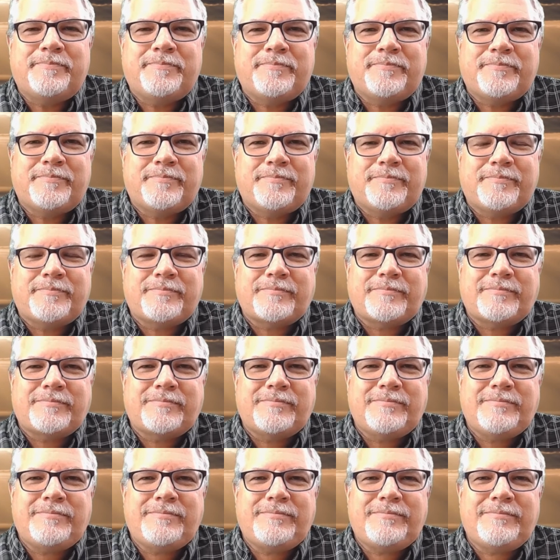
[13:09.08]

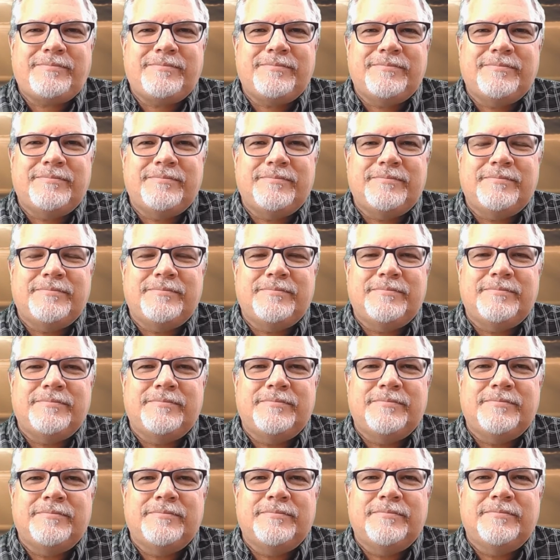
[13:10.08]

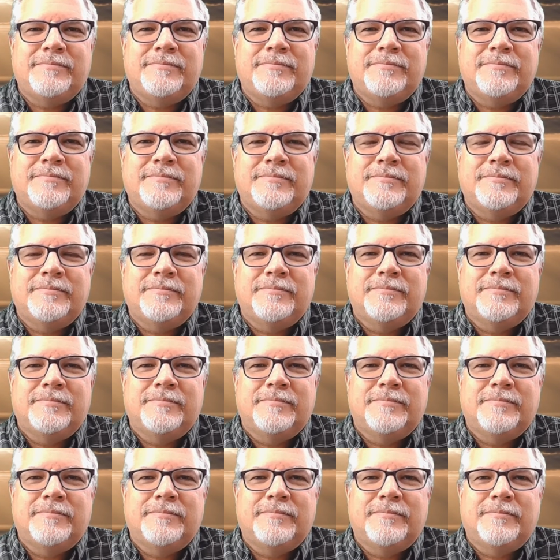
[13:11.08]

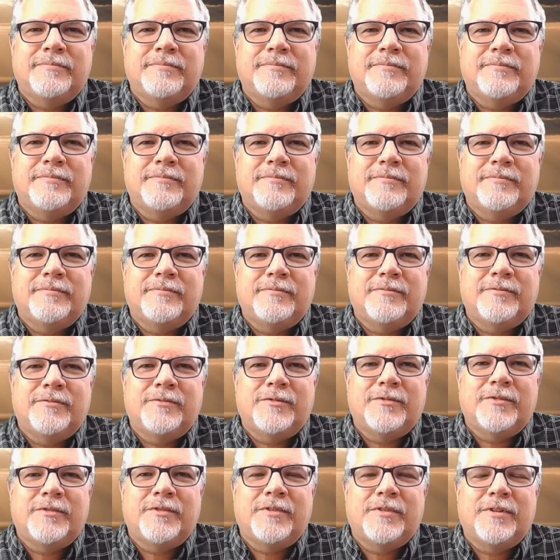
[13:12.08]

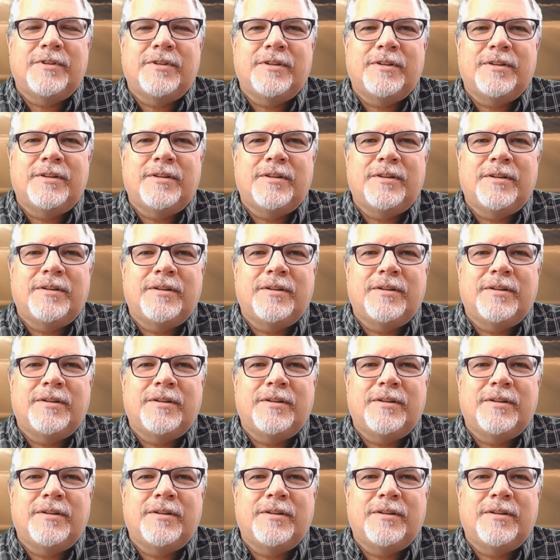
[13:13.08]
[no speech]